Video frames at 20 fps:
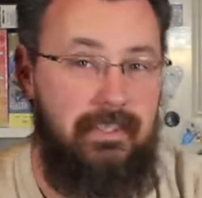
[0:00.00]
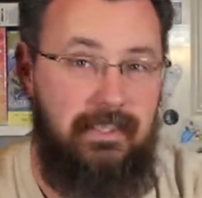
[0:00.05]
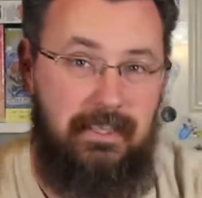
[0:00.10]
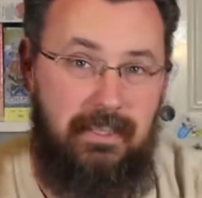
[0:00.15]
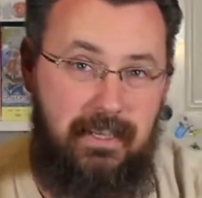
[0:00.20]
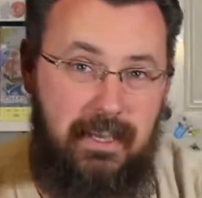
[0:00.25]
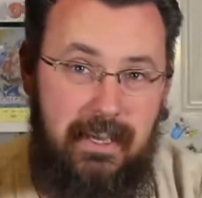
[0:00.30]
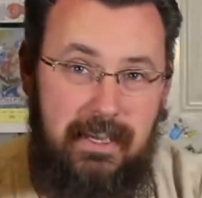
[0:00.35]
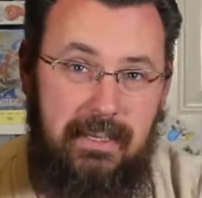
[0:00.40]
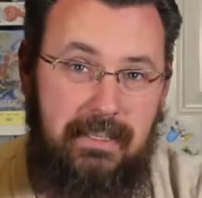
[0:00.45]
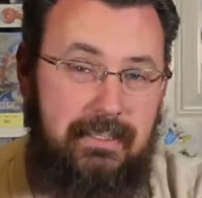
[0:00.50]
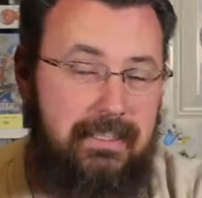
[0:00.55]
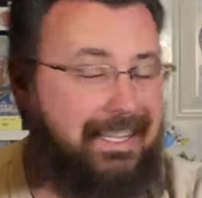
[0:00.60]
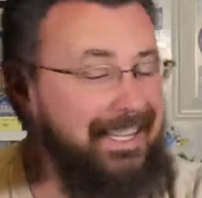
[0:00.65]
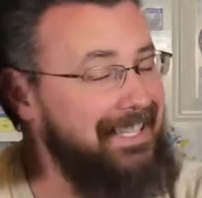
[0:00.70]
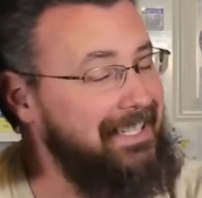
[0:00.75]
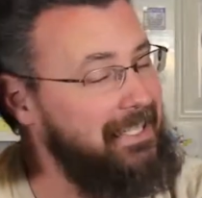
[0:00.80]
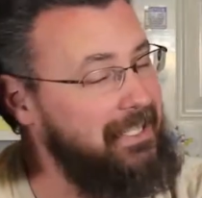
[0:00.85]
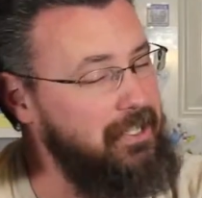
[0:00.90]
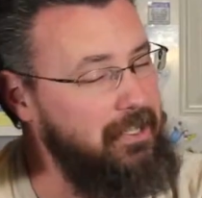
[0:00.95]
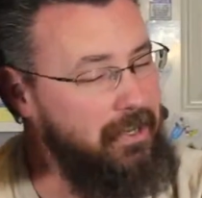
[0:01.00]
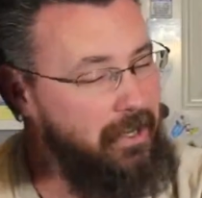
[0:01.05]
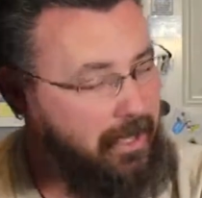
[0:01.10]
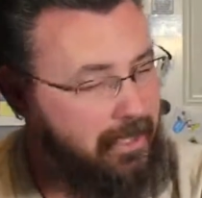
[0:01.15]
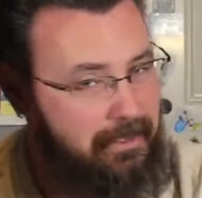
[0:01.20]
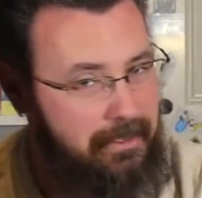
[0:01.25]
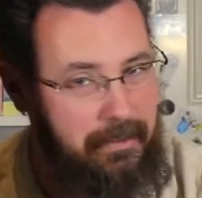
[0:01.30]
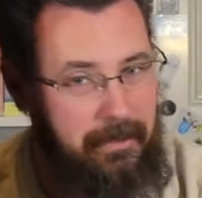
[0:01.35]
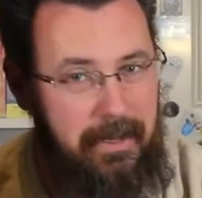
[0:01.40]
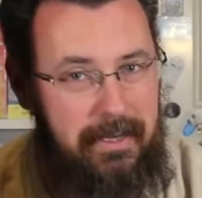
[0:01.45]
Yes, it's
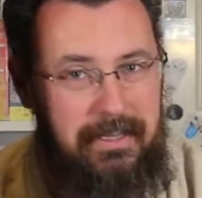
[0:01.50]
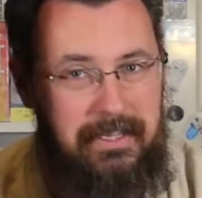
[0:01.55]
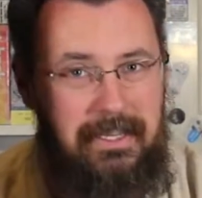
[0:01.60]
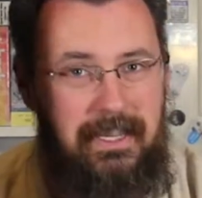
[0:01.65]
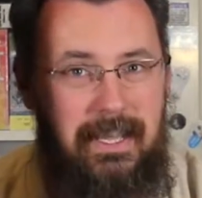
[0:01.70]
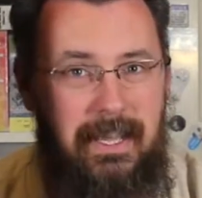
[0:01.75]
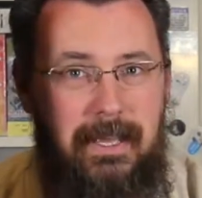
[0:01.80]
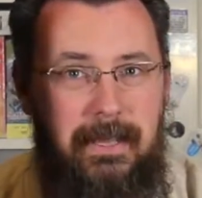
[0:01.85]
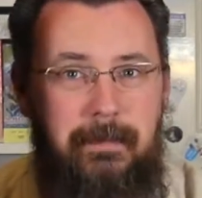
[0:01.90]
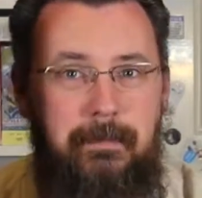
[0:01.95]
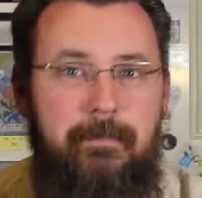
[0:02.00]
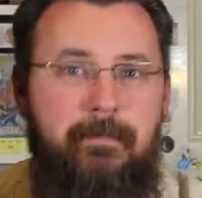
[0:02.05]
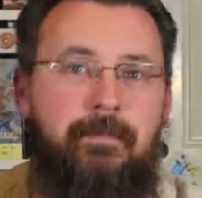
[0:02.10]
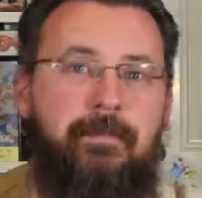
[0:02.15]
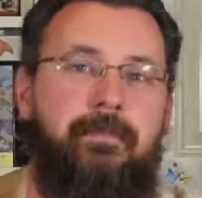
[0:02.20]
not the greatest game,